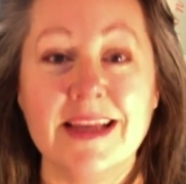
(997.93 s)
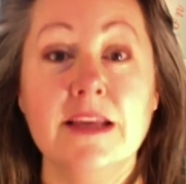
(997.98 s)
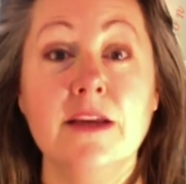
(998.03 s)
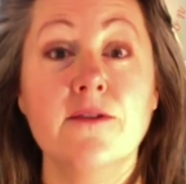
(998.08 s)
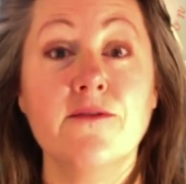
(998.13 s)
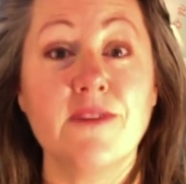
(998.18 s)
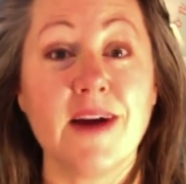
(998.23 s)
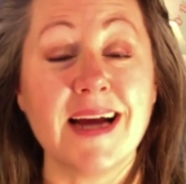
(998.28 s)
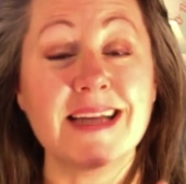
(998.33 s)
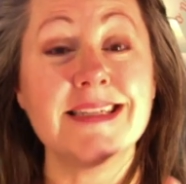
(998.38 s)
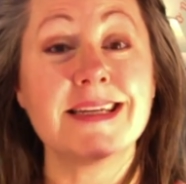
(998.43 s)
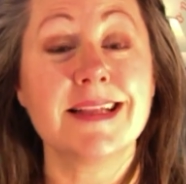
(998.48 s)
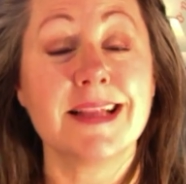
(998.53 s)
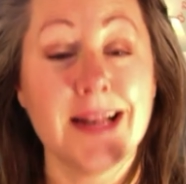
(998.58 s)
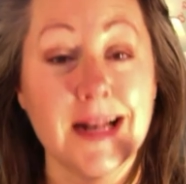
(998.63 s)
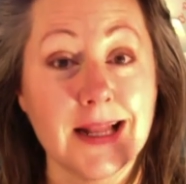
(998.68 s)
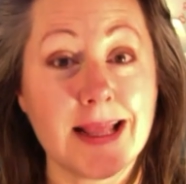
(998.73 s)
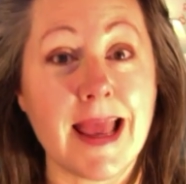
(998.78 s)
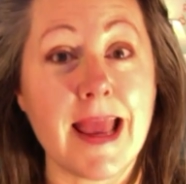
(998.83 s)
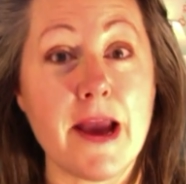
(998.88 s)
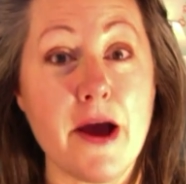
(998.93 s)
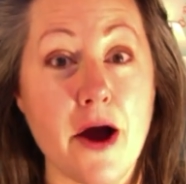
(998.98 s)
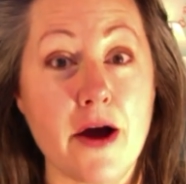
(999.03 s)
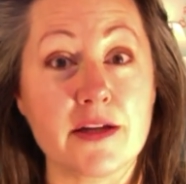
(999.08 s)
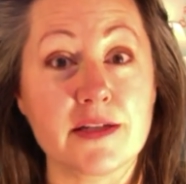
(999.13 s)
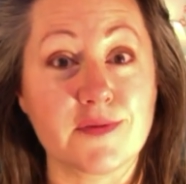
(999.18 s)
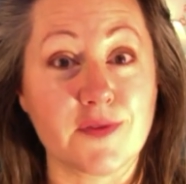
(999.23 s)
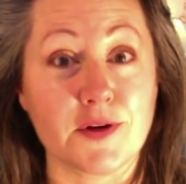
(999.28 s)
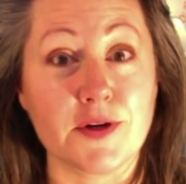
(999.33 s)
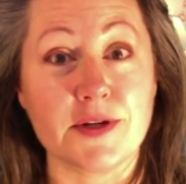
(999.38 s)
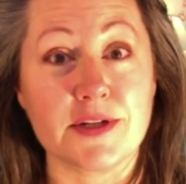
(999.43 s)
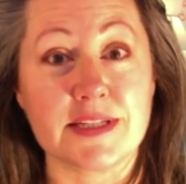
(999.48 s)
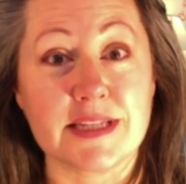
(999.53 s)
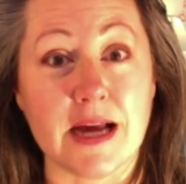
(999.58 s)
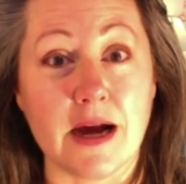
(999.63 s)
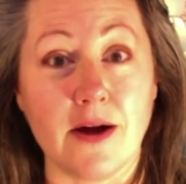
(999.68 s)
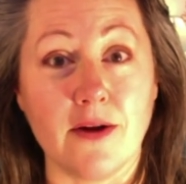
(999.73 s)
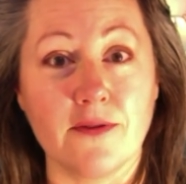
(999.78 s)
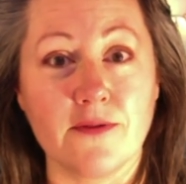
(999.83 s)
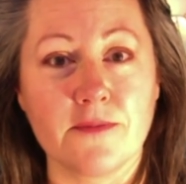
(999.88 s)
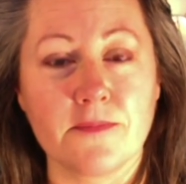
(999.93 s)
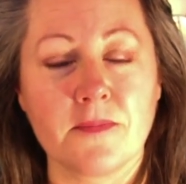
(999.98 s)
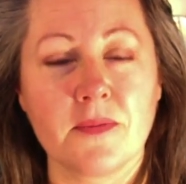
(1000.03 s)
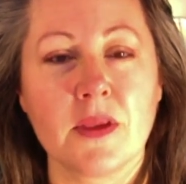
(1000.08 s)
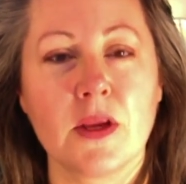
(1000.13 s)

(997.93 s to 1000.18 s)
You find a little chaos for yourself.